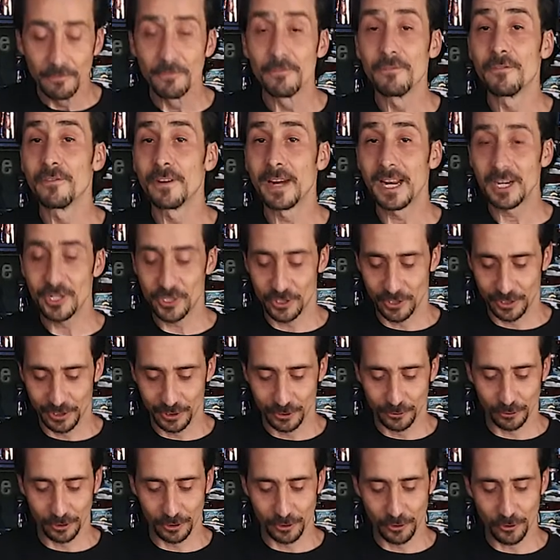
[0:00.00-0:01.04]
freshness
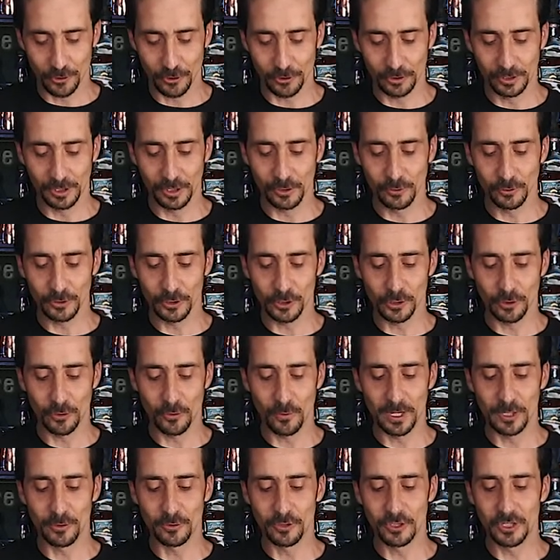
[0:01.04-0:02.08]
to the cocktail, so
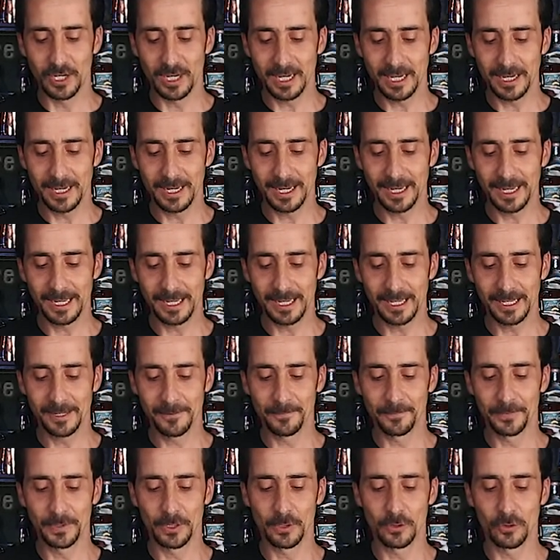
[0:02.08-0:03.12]
when you drink it,
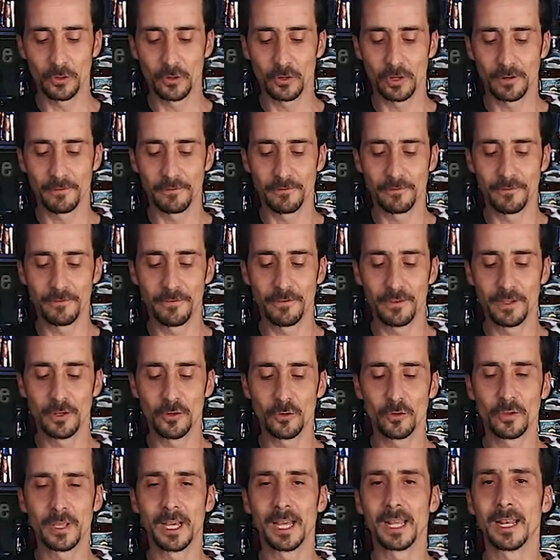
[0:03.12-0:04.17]
you're gonna
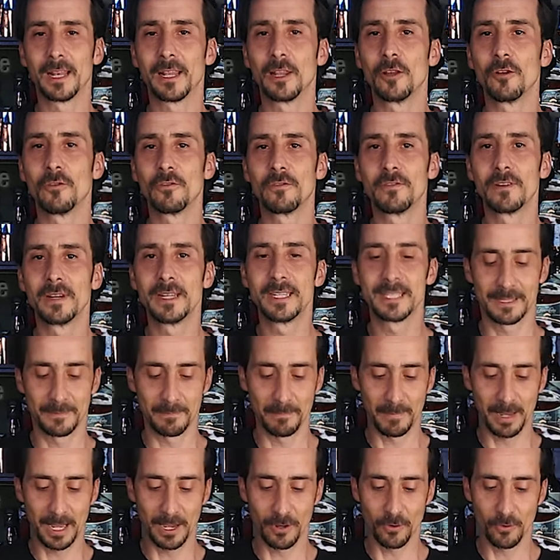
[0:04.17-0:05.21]
feel that lovely
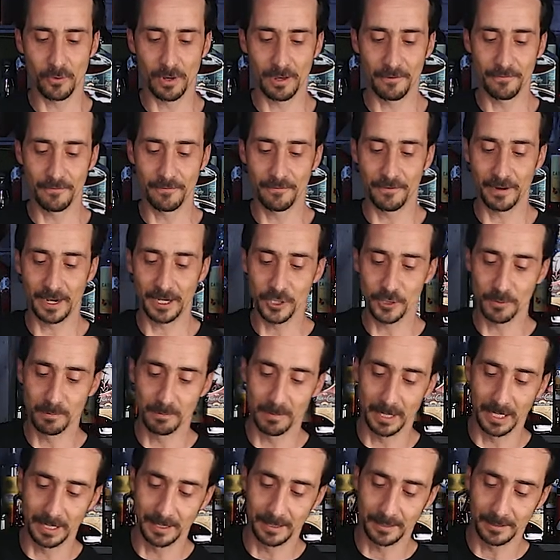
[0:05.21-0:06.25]
smell of fresh
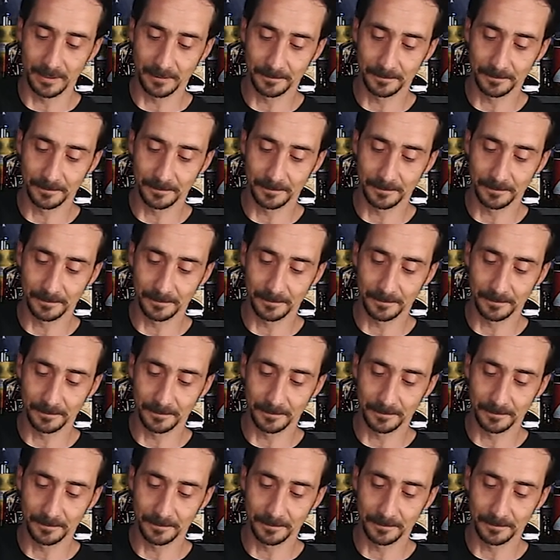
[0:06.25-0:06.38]
mint